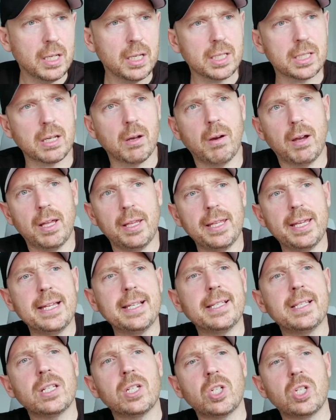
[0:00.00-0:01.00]
So uh,
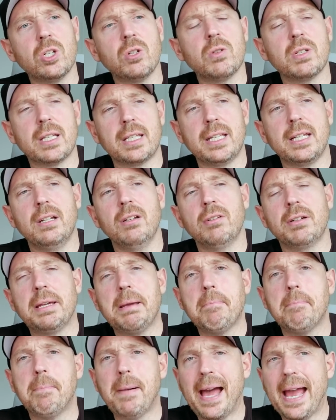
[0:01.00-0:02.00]
these are the shoes I think
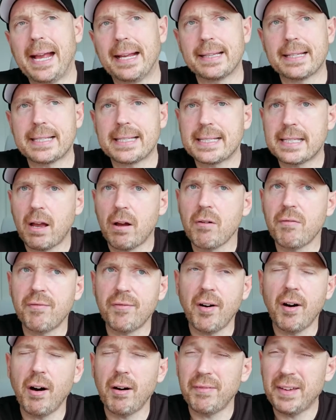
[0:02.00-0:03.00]
looking back that so
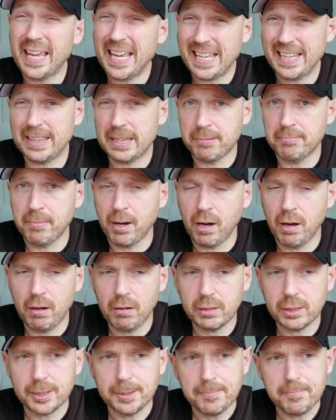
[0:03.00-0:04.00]
far have hit the
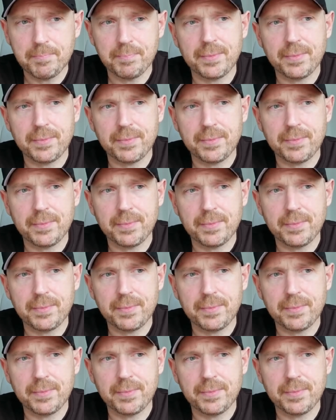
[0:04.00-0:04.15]
mark.